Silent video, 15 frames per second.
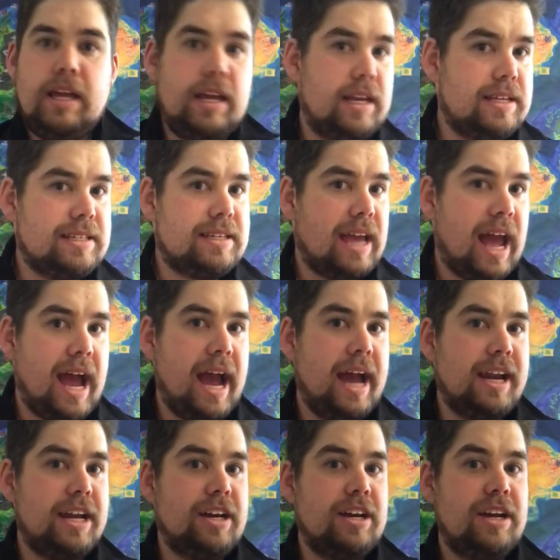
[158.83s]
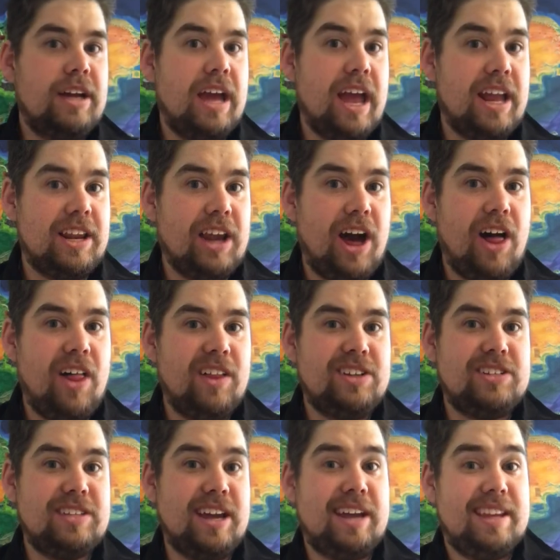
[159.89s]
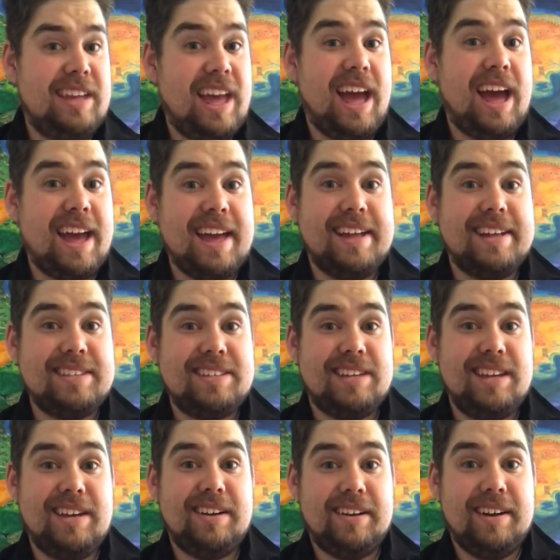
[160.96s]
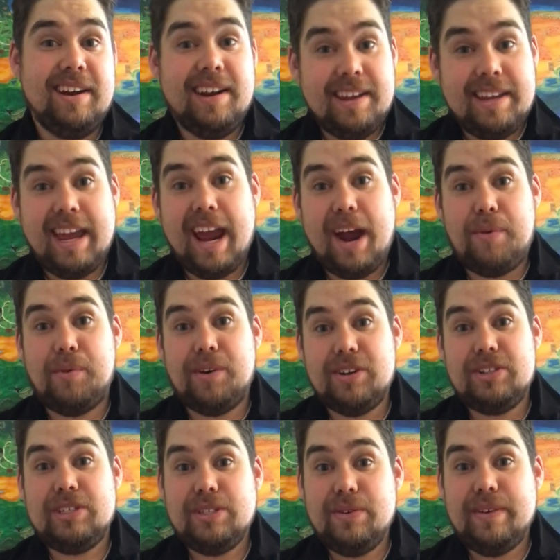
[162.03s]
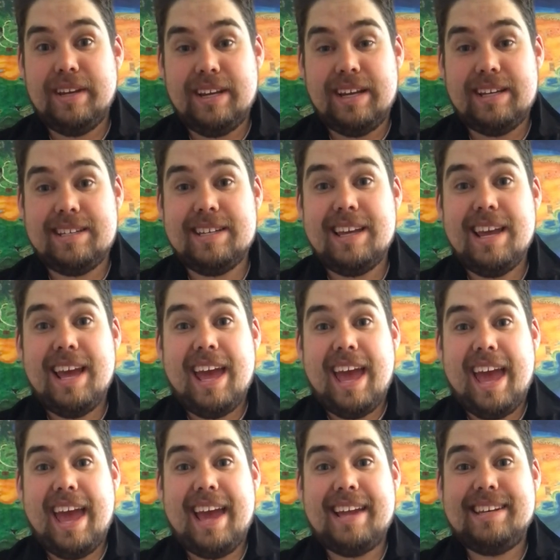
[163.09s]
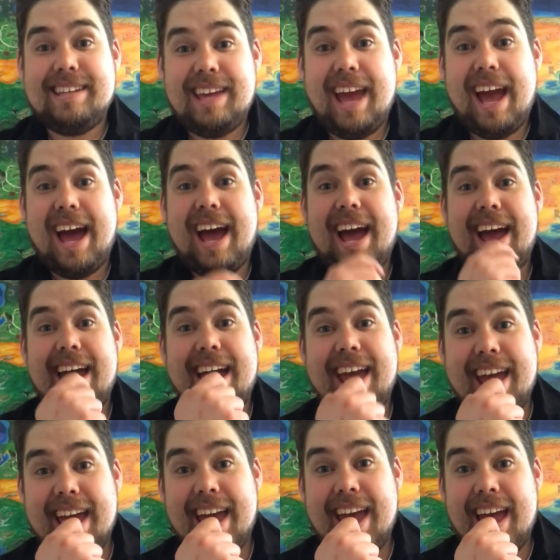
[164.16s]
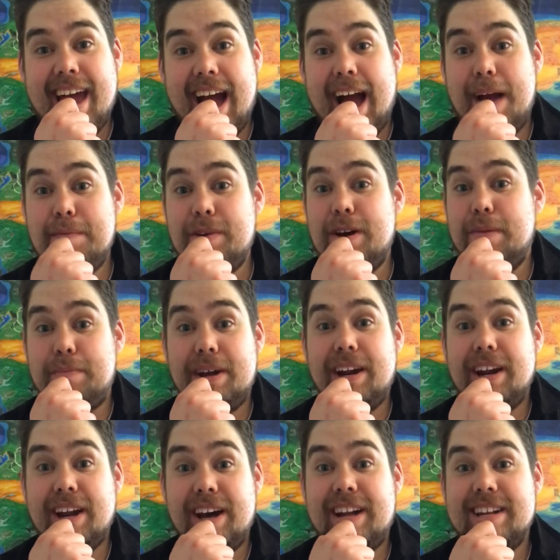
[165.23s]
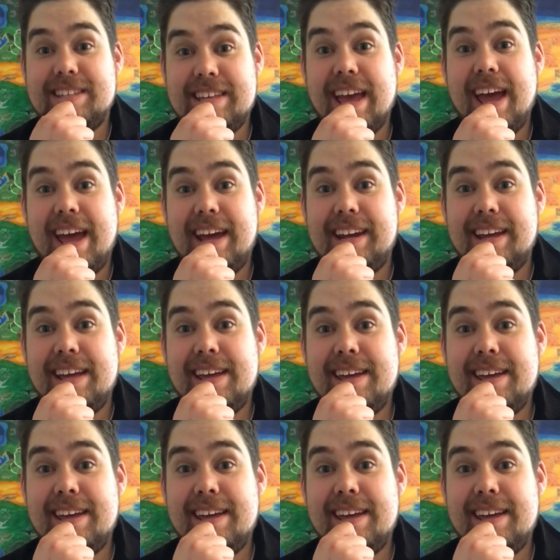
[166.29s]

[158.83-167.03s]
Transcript: is kind of acknowledged that, yeah, it's here. Yeah, we're doing it. And yeah, I'm going to put it on its head.